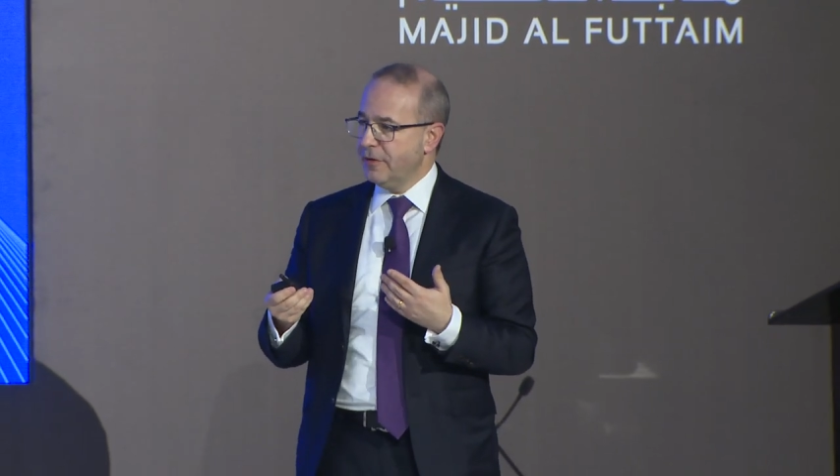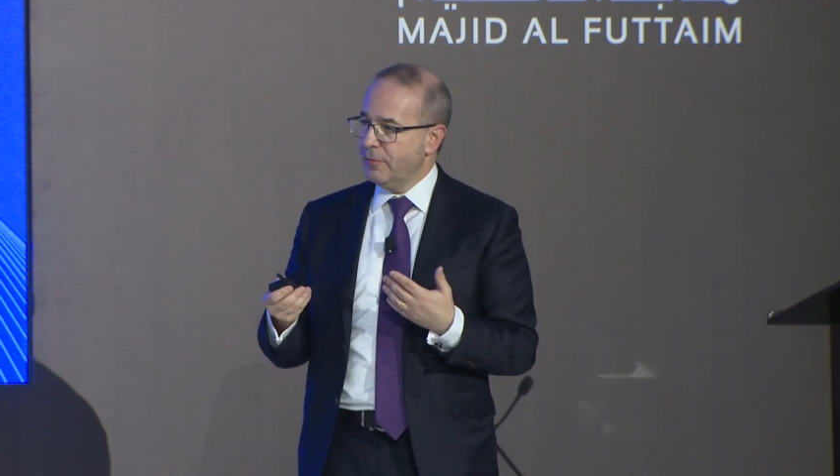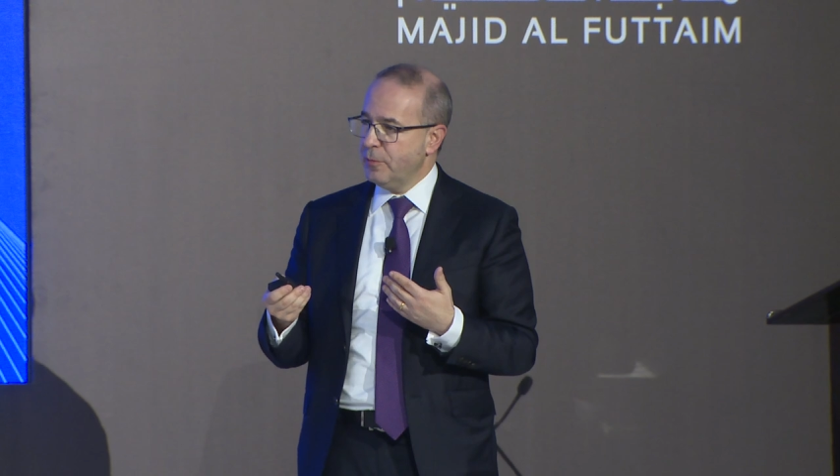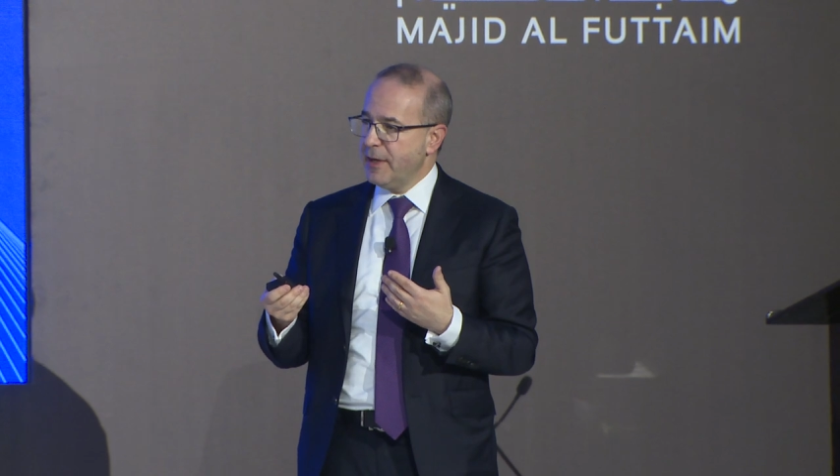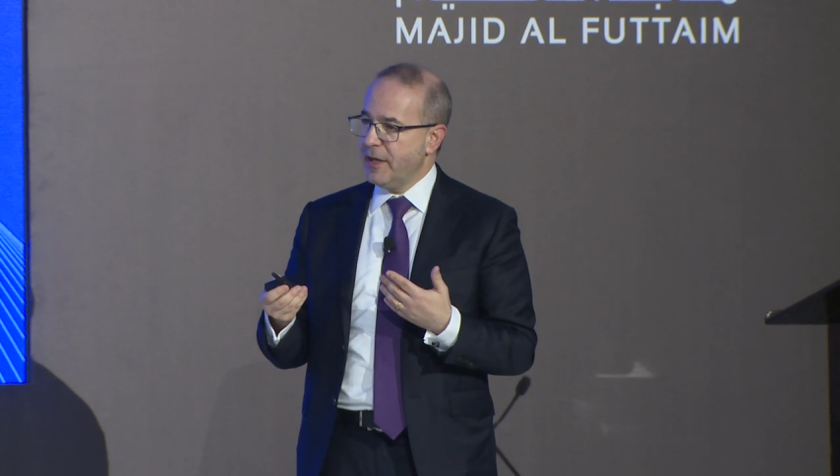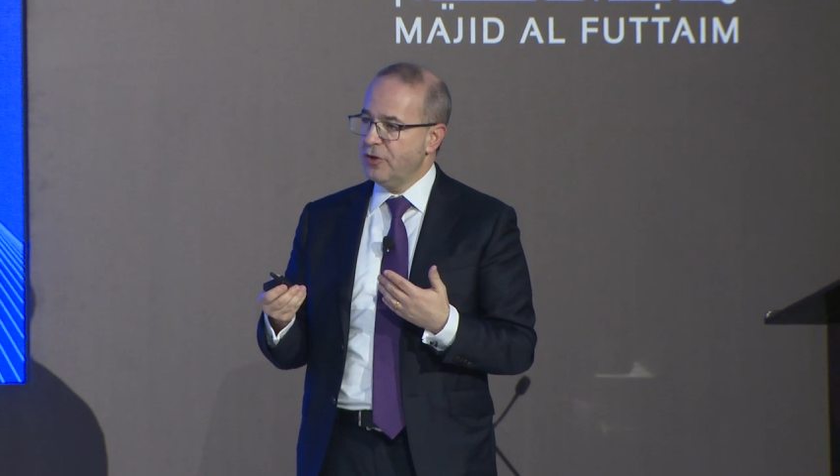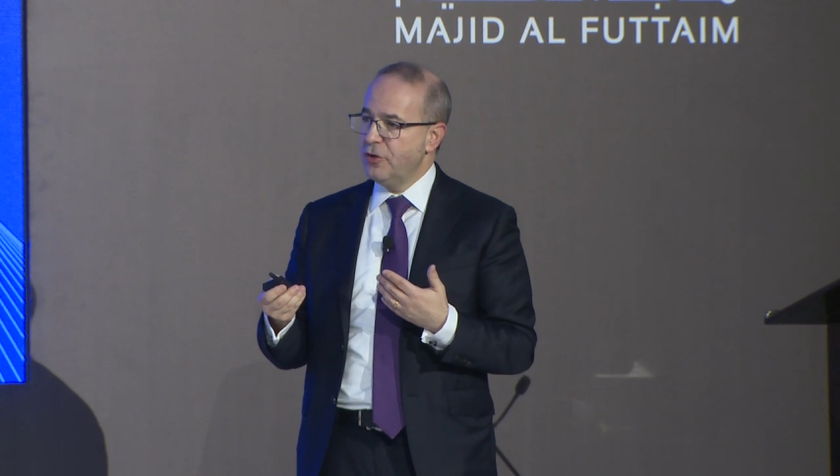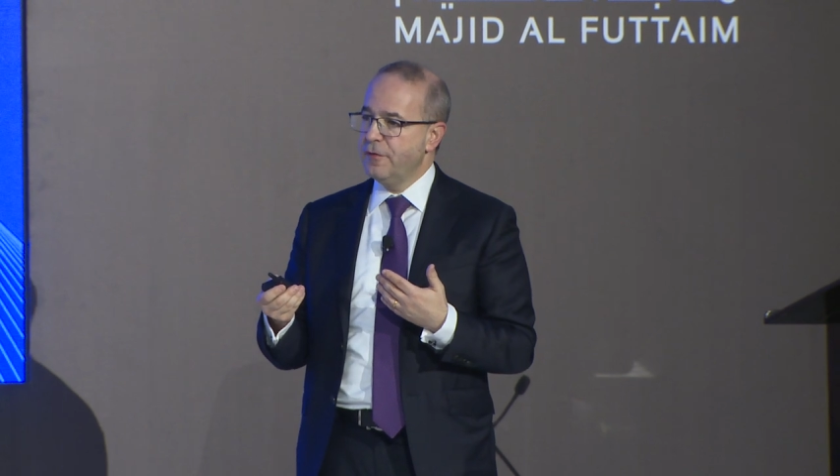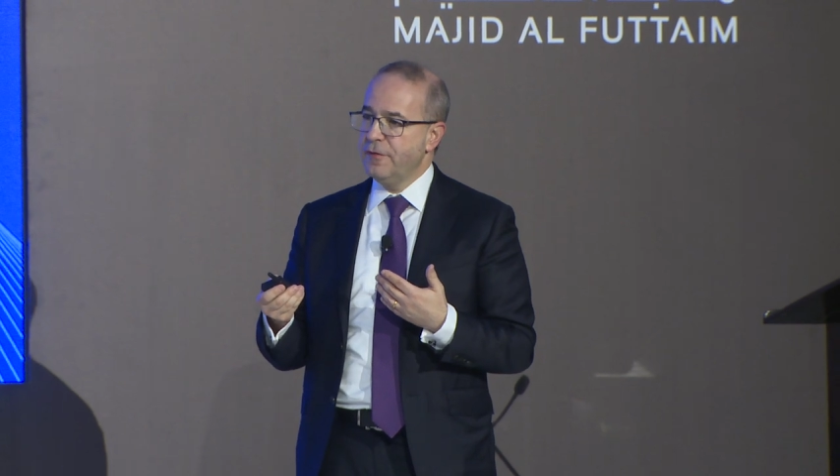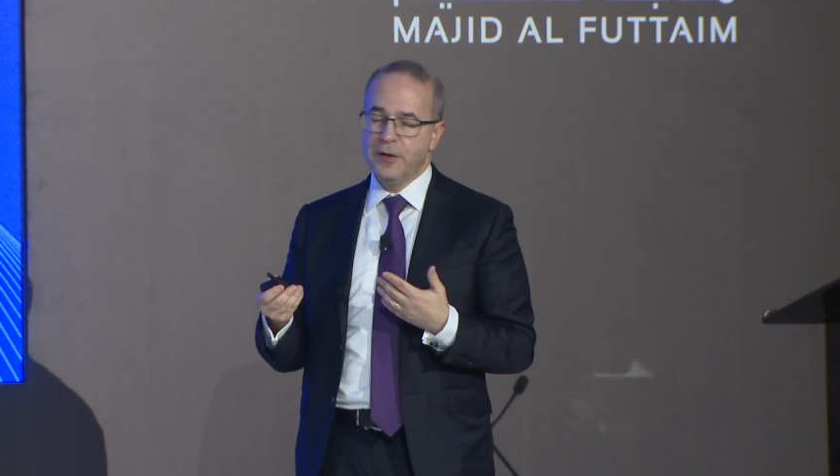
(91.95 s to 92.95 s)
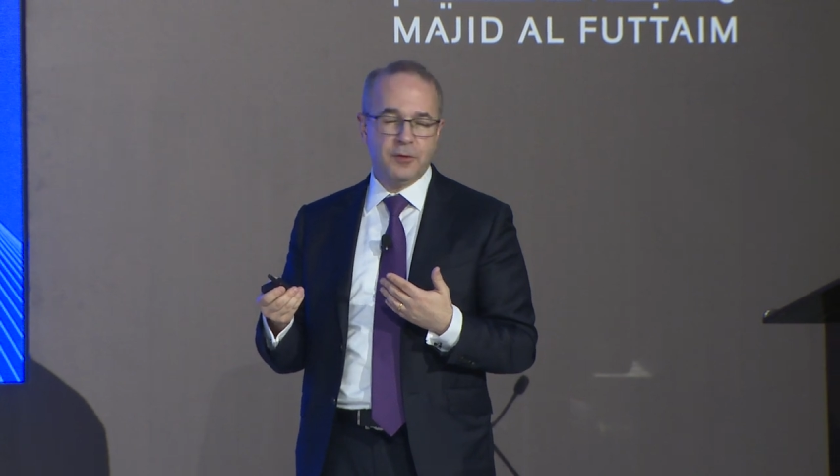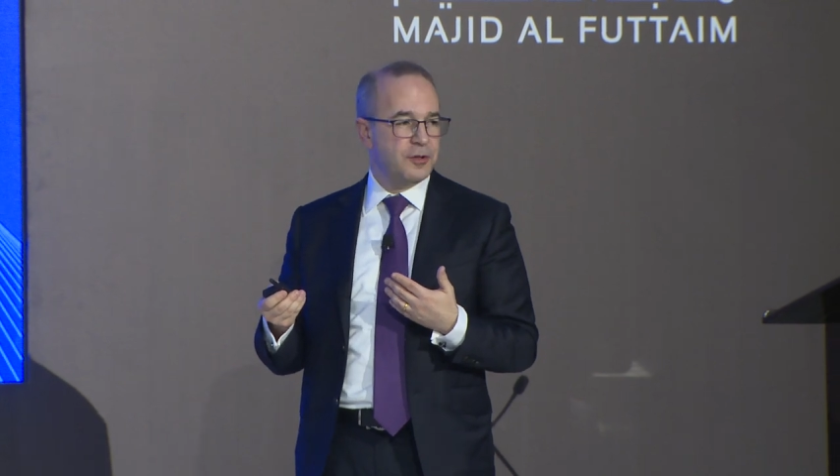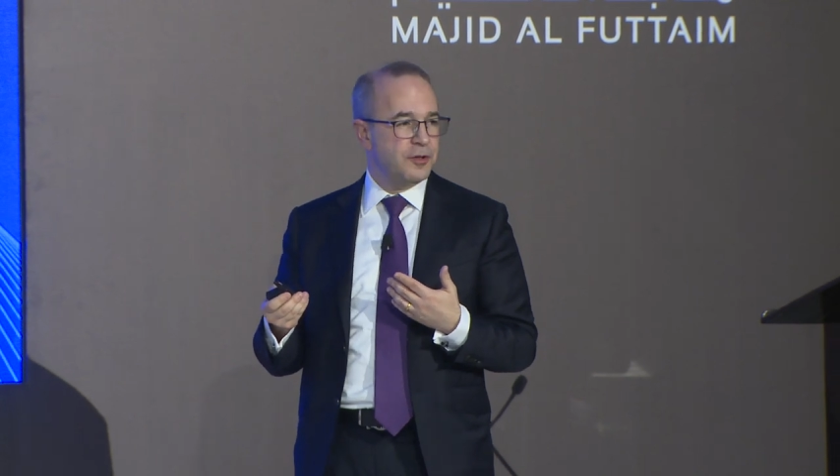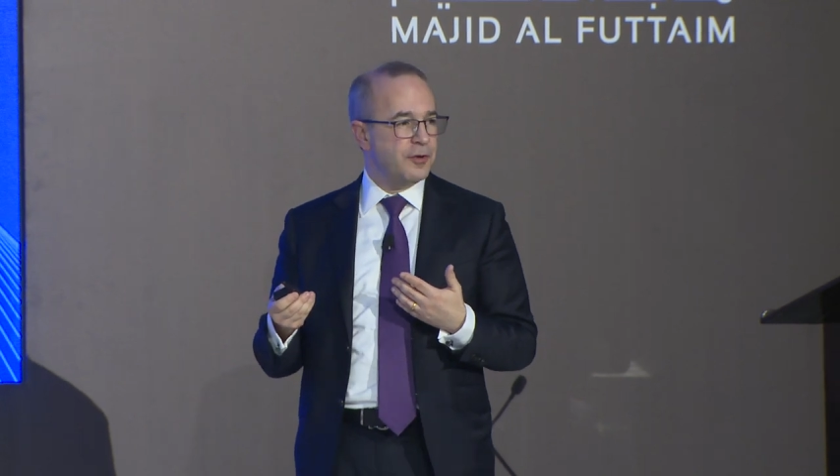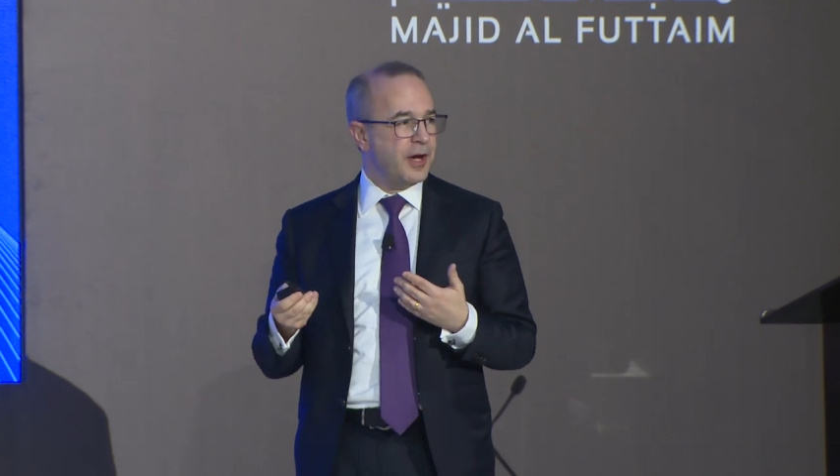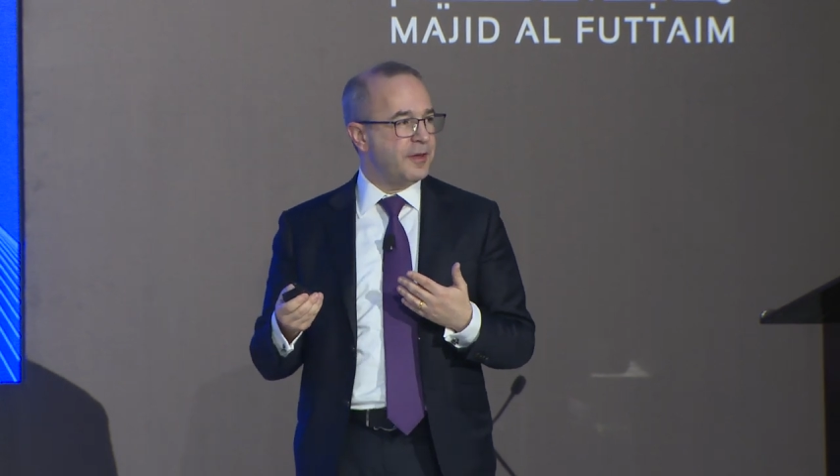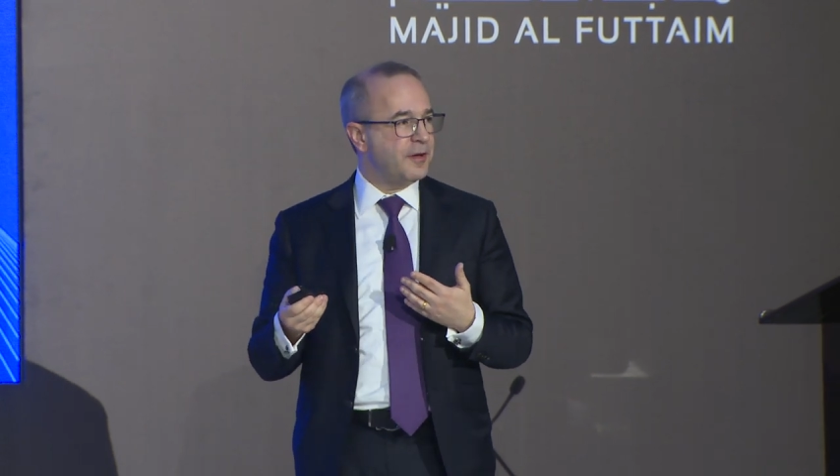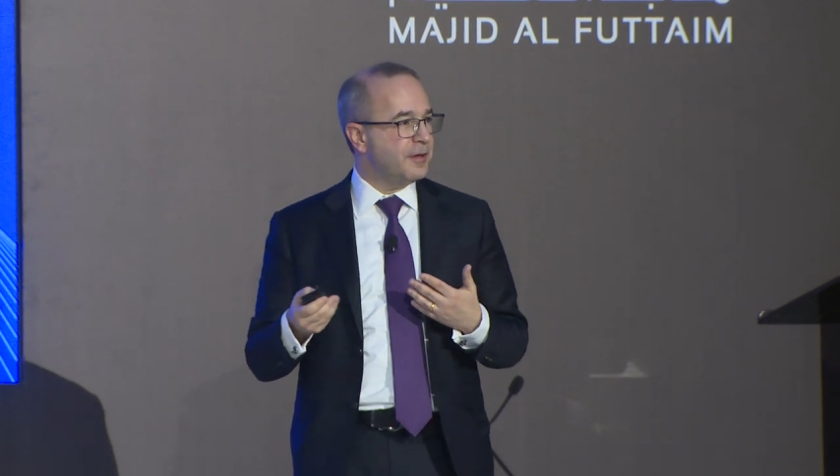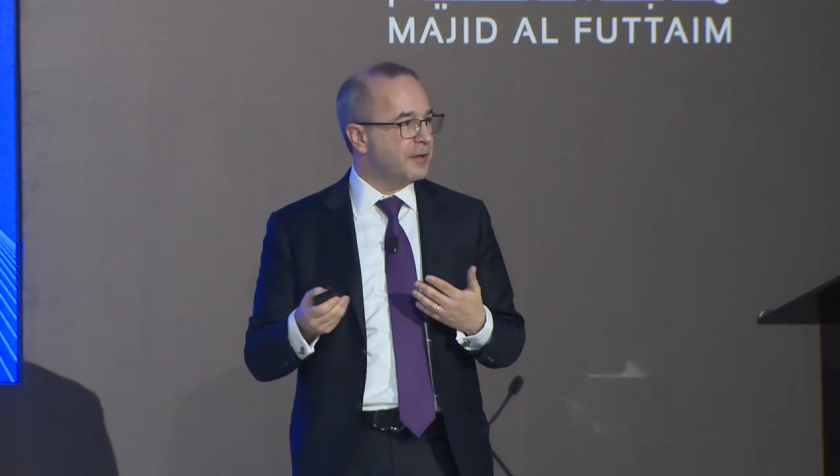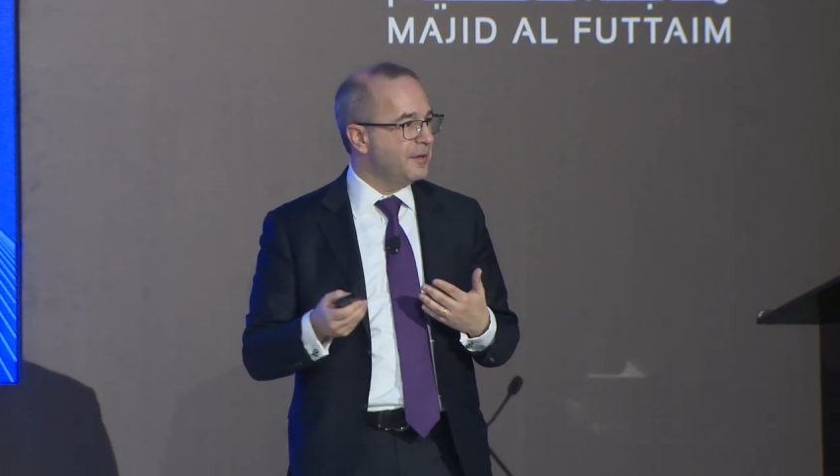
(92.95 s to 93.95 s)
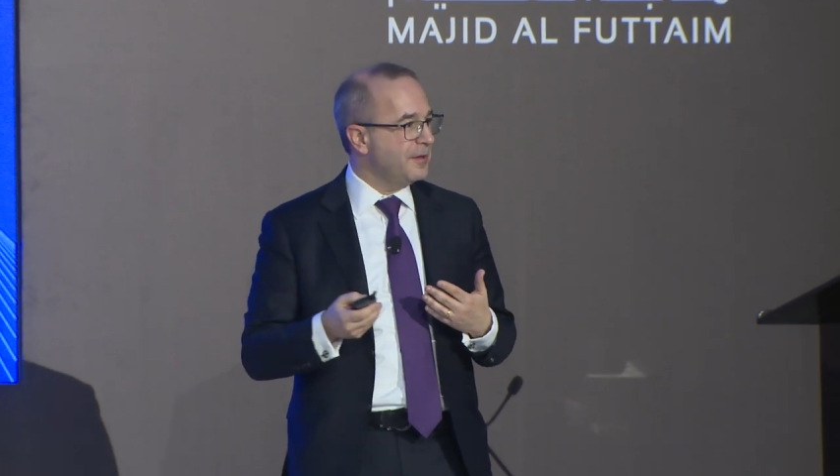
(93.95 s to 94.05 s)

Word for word: that will make you feel that you're either